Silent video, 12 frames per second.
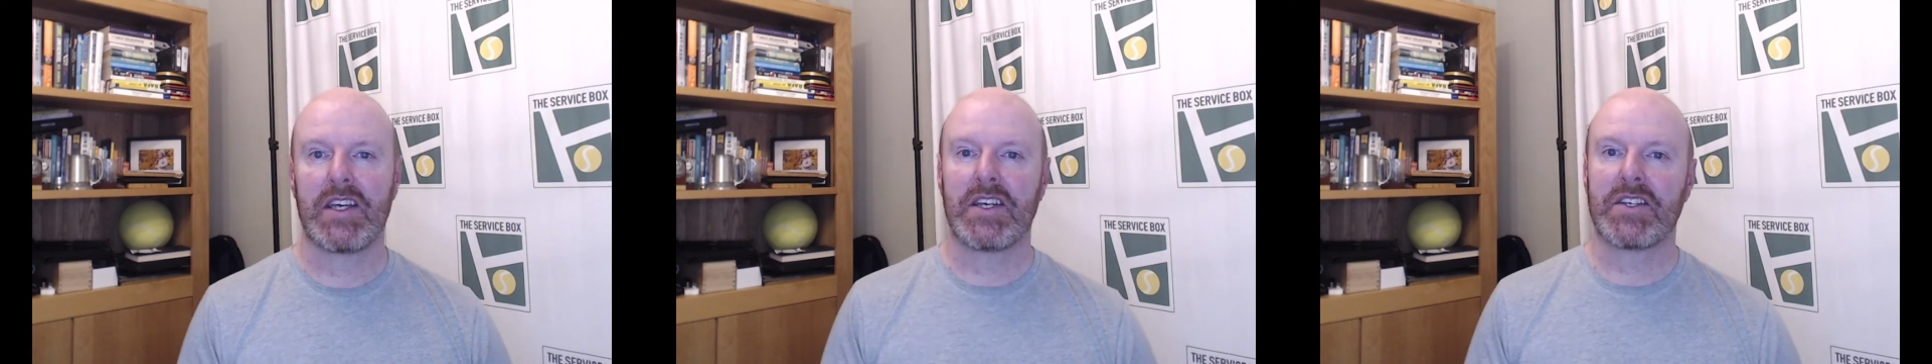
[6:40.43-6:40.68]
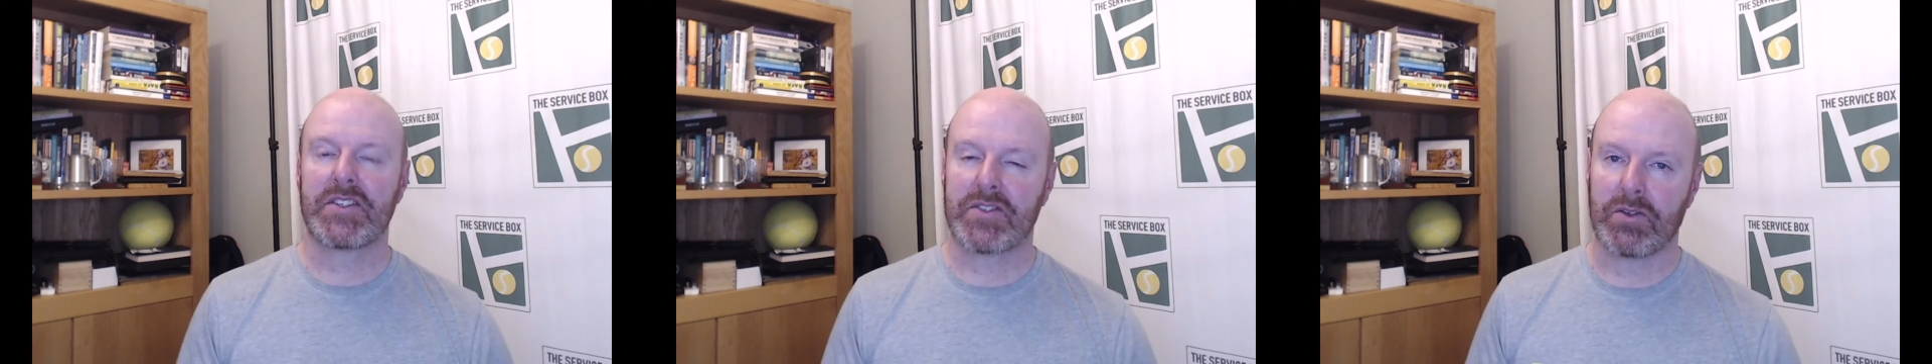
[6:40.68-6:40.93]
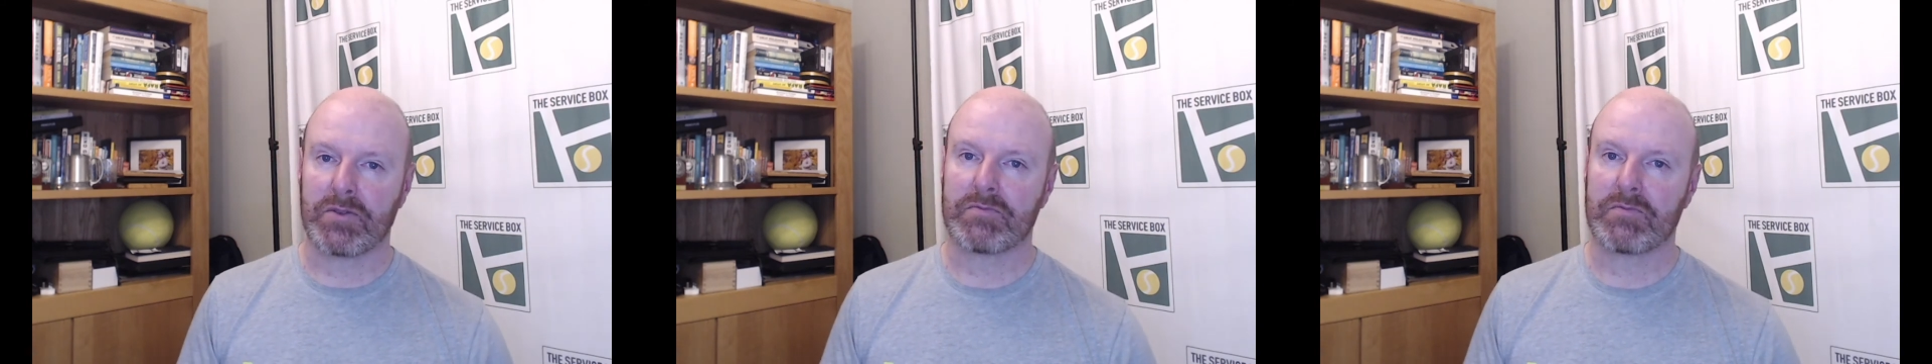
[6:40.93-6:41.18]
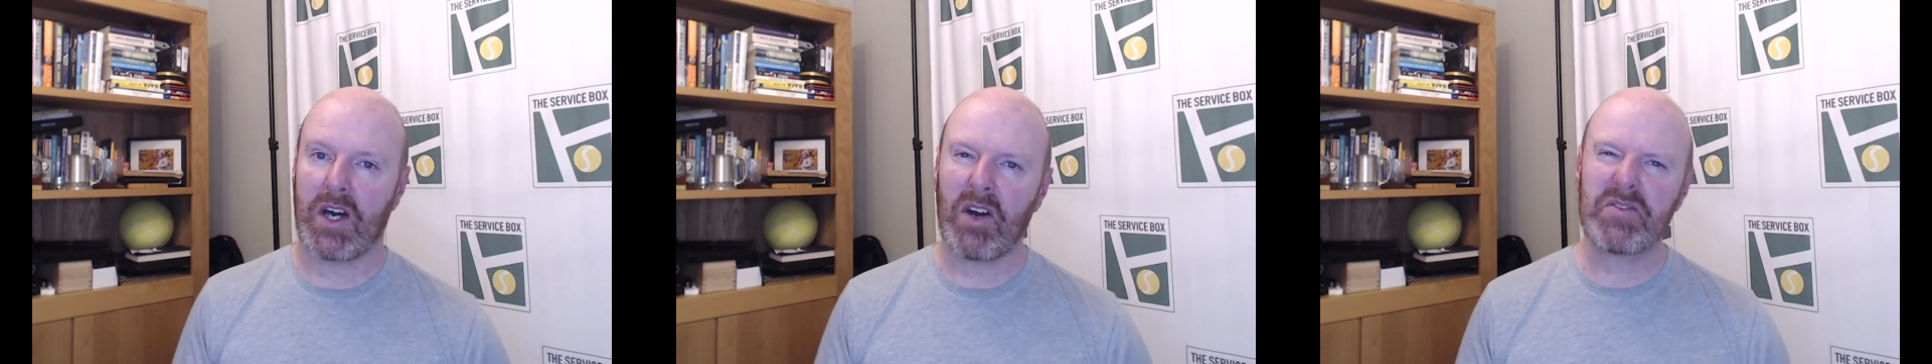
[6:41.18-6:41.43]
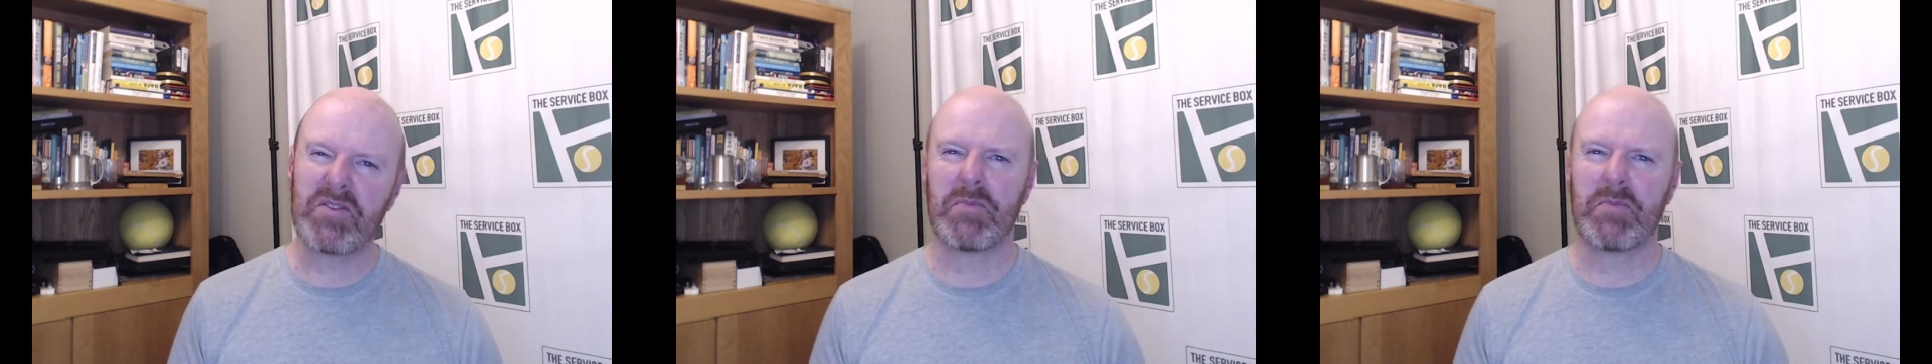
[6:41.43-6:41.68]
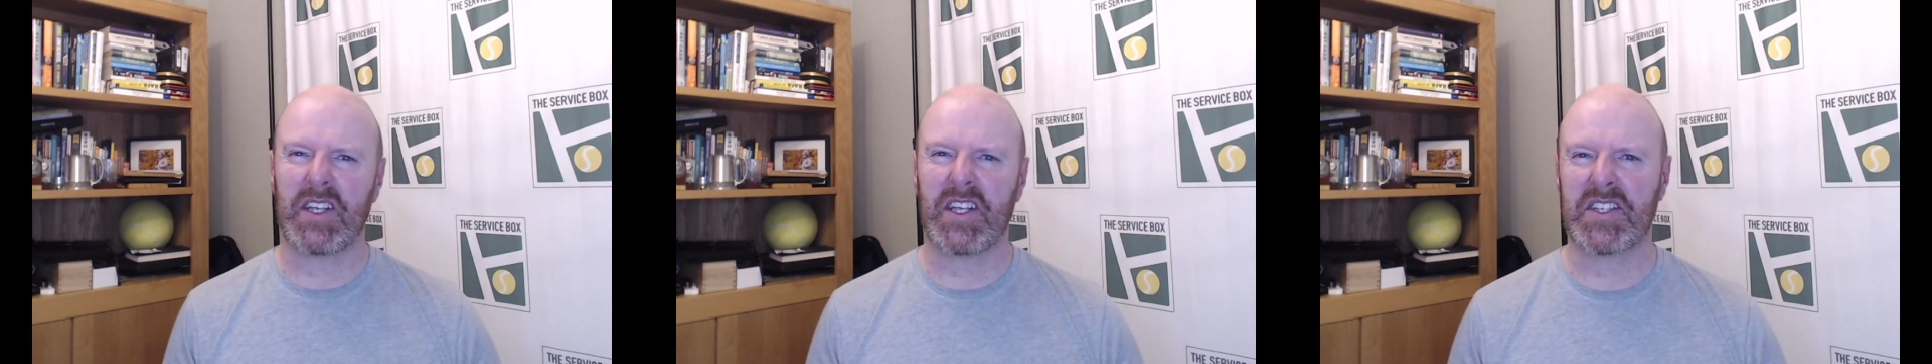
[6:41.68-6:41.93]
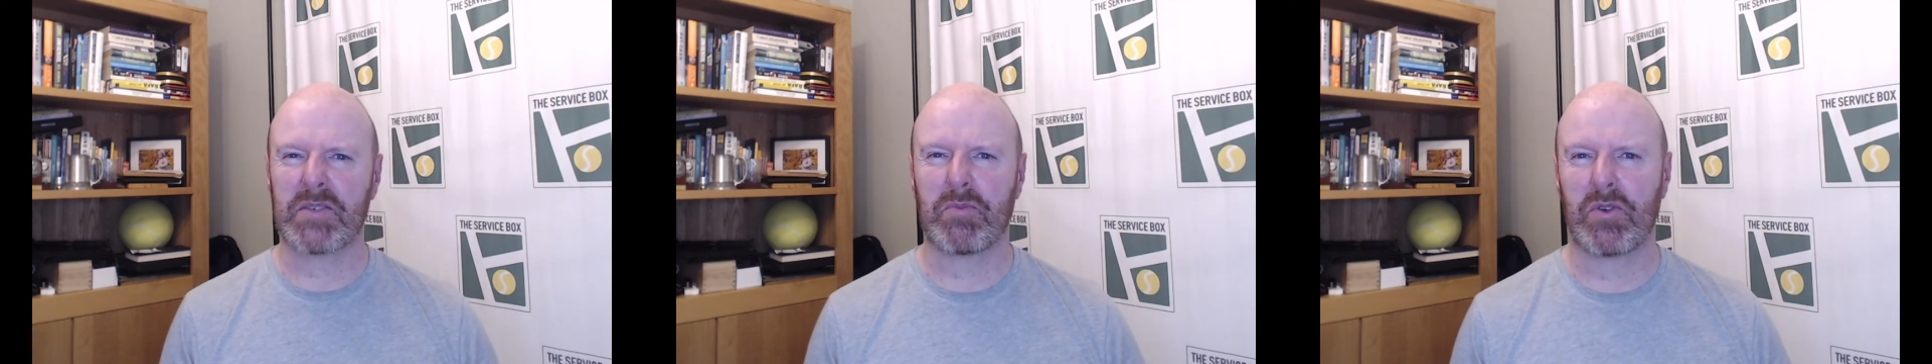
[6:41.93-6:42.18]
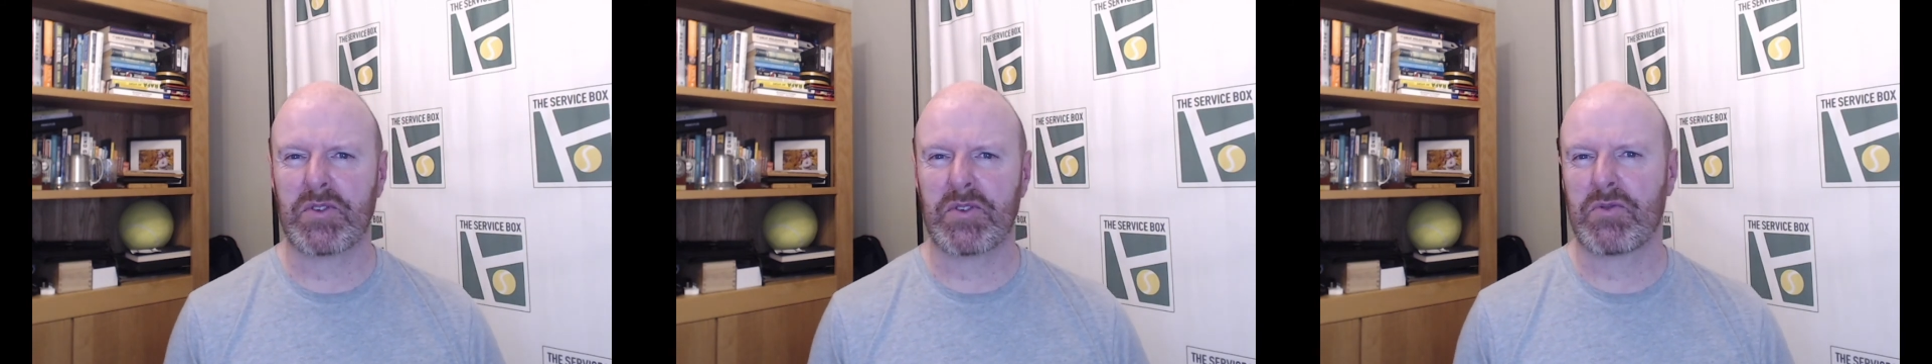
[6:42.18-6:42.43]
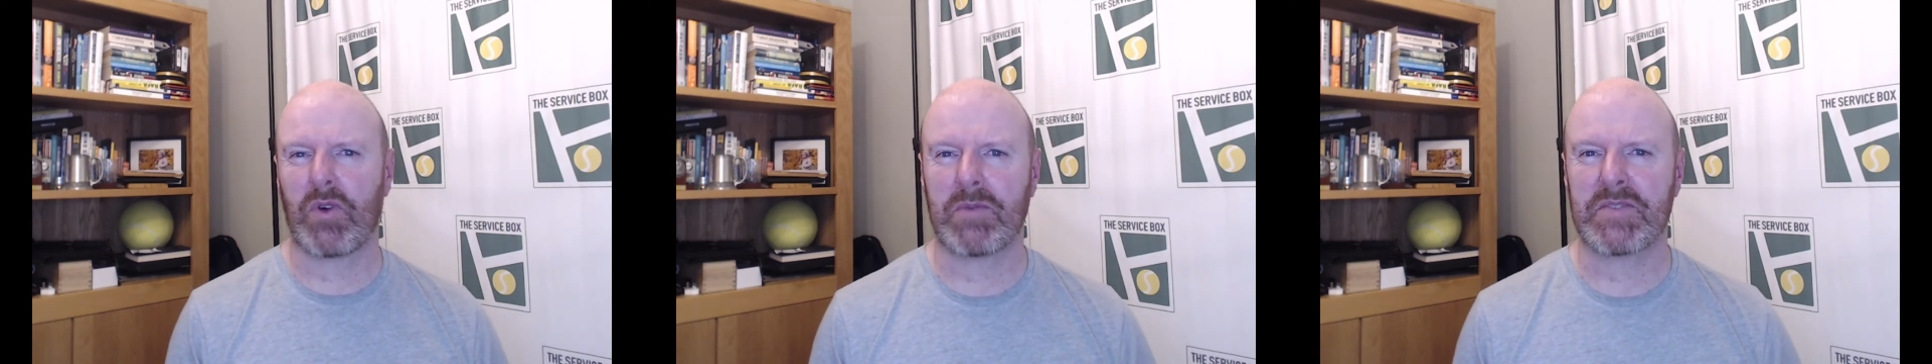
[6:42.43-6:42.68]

So ultimately, I suppose what I'm